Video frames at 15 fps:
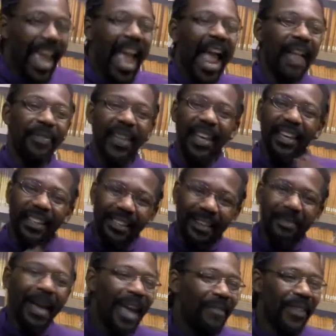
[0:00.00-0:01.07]
And they end up
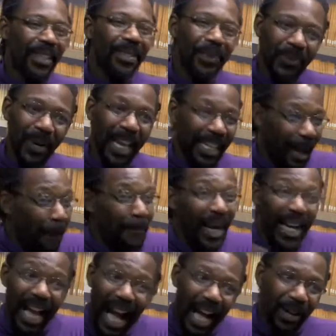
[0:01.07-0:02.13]
having to write a
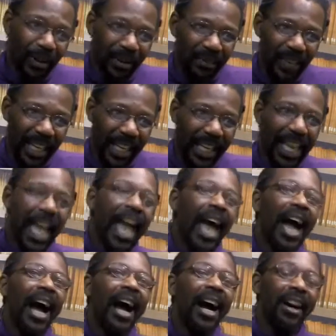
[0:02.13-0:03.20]
biography
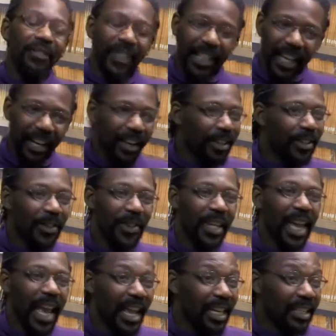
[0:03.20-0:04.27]
of a character that
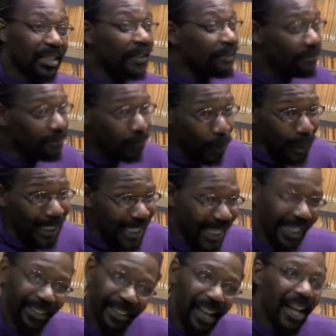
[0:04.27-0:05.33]
has
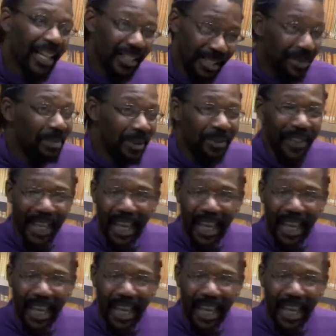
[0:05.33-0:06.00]
14 lines in a movie.